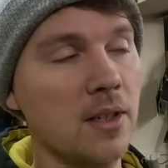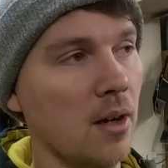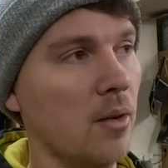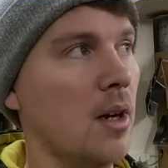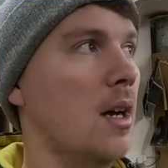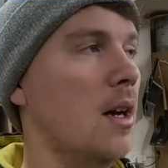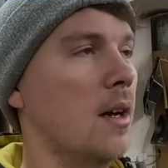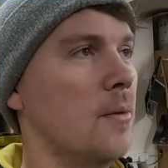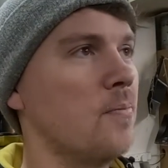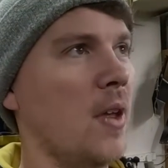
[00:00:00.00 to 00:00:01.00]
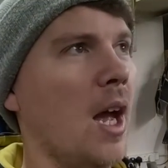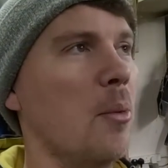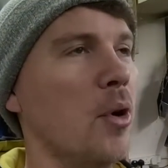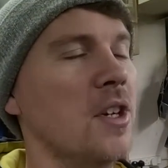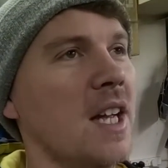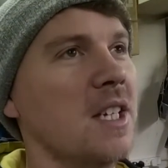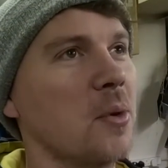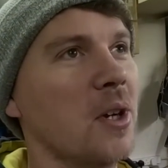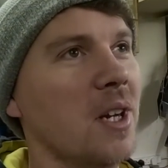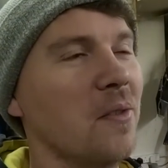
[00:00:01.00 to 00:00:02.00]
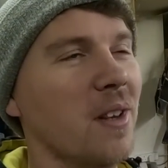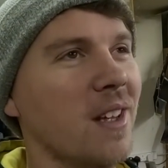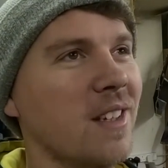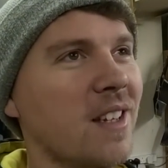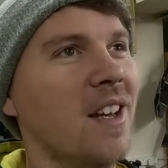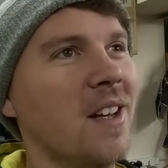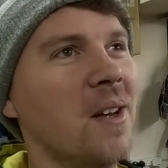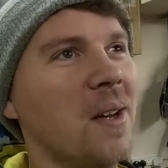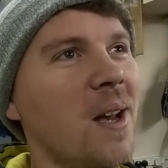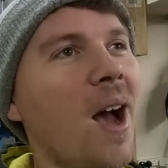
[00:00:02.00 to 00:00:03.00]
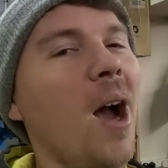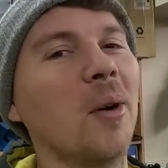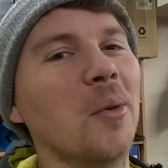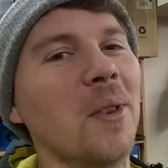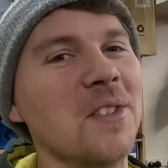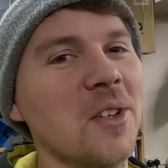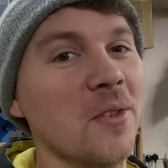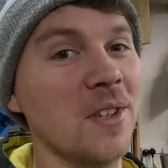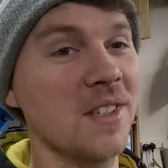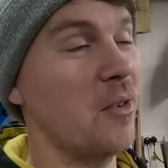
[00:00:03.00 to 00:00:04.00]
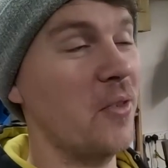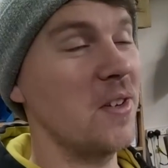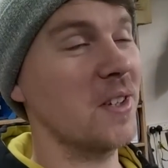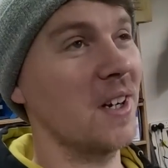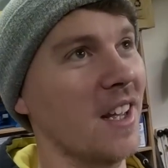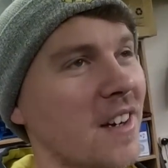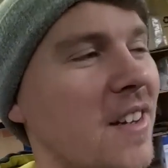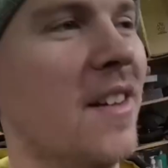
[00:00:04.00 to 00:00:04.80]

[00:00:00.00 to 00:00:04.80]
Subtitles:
So I put a day's work in for this. I'm going to let suffer. So my phone's going again.